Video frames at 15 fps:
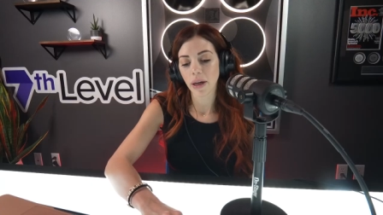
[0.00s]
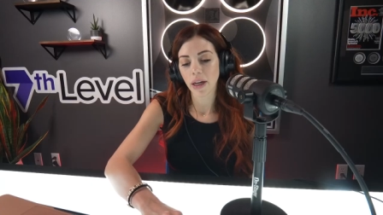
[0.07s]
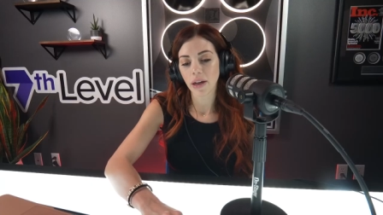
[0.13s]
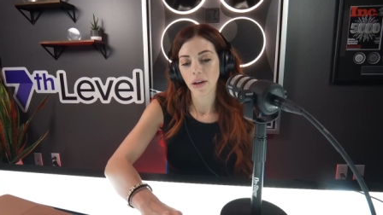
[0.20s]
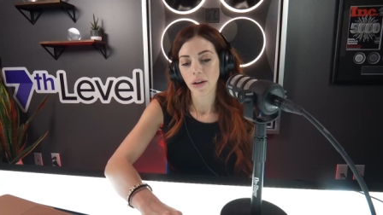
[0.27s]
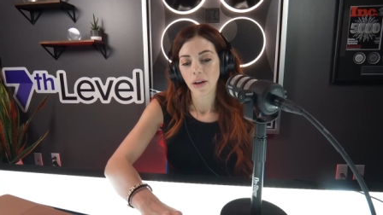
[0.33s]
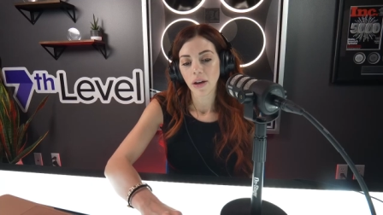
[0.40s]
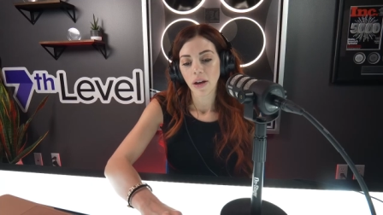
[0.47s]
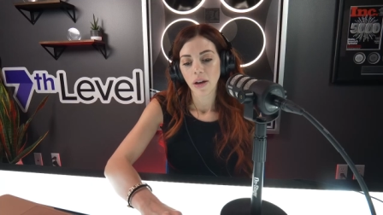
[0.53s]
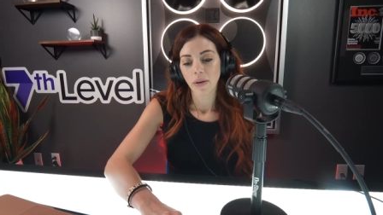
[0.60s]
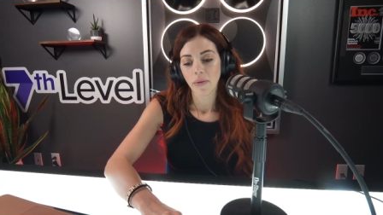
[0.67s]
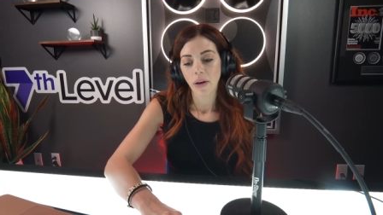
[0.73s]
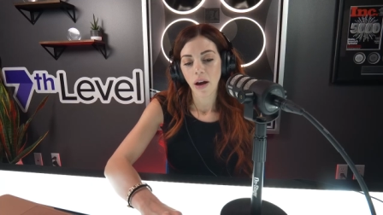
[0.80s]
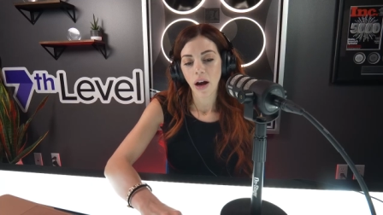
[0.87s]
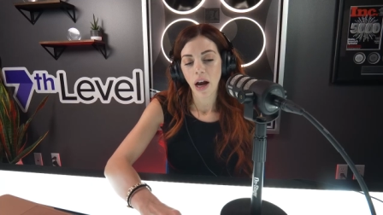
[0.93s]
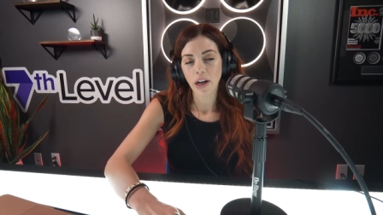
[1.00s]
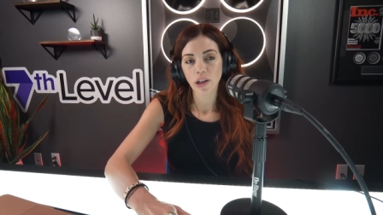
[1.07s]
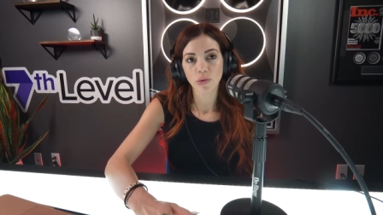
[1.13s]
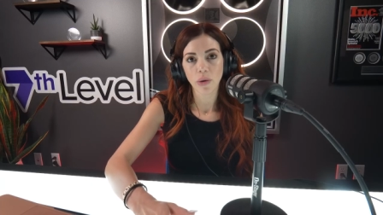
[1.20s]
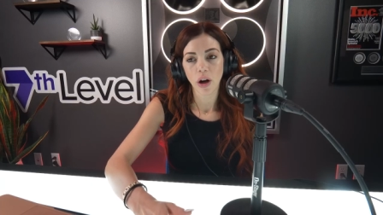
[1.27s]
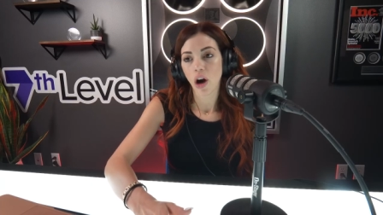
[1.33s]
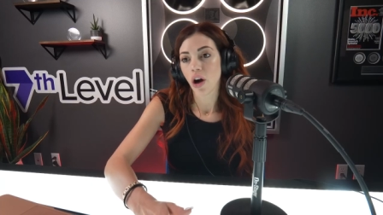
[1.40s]
like uh, i
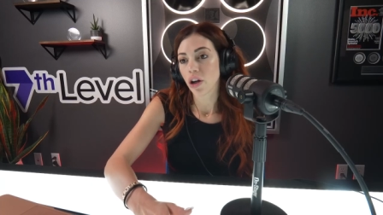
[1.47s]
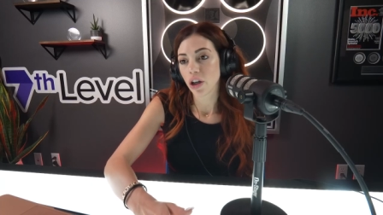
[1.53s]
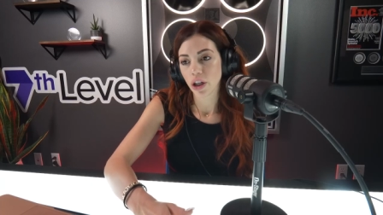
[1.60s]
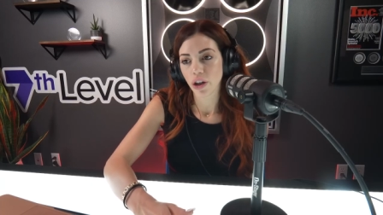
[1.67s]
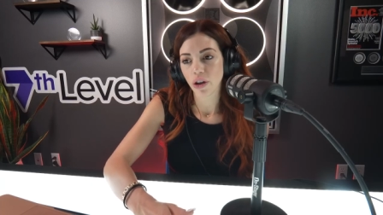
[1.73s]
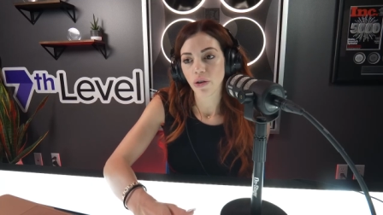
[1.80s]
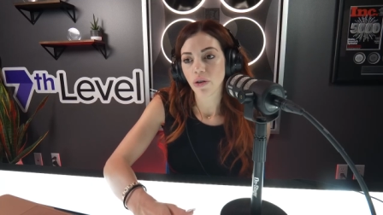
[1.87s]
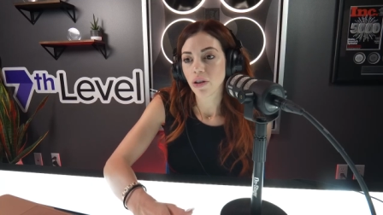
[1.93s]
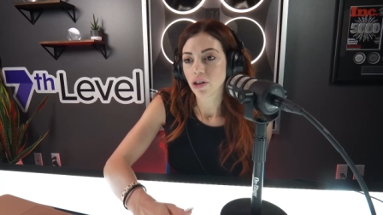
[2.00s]
just want to honor you